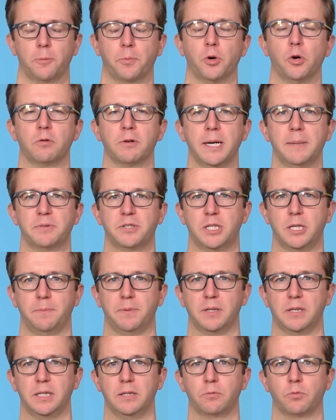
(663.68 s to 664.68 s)
programs
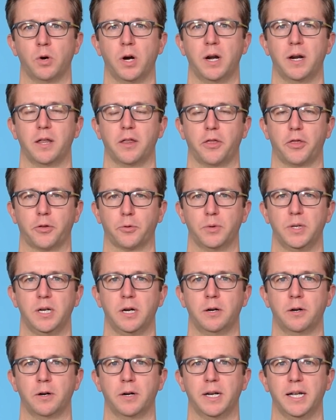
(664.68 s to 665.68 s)
typically run
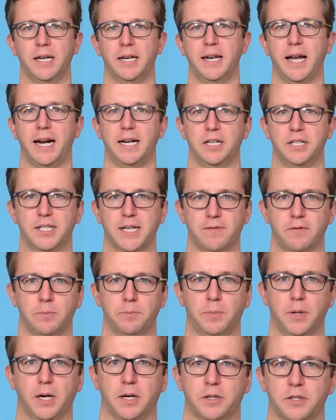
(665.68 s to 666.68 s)

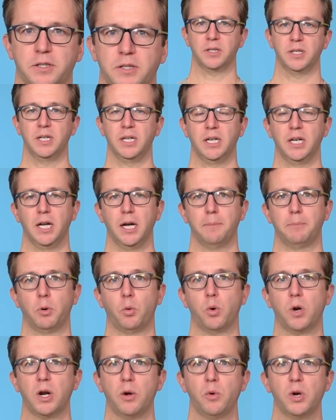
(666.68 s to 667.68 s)
$397. But
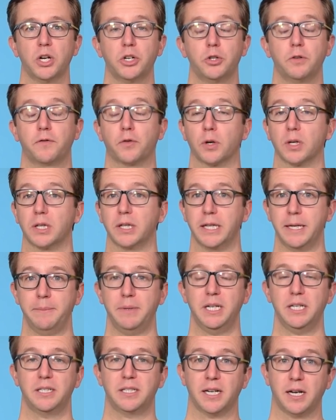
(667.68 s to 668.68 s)
what I wanna do for a
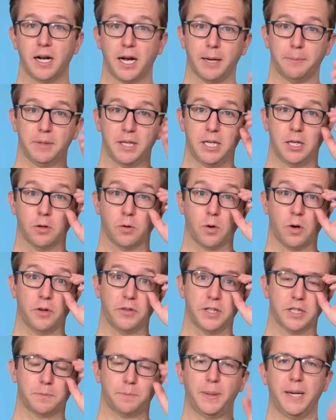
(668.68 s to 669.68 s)
limited time here on
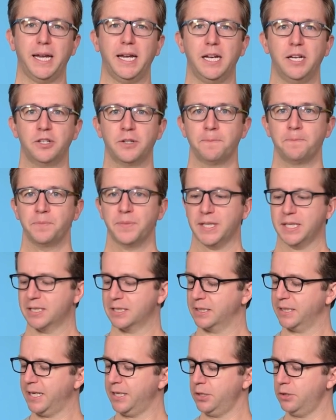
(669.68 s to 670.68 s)
this page is
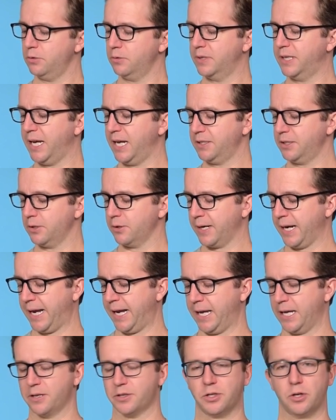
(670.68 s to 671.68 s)
let you get your
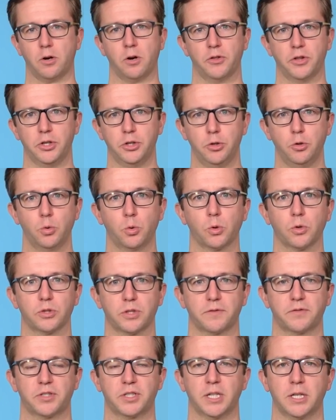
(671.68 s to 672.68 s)
hands on the new rules
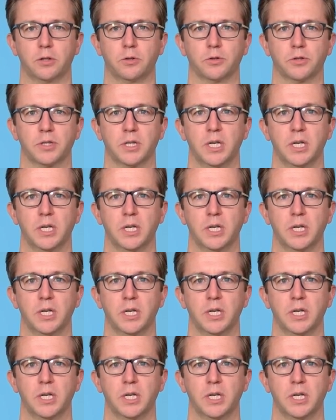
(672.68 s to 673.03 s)
of singles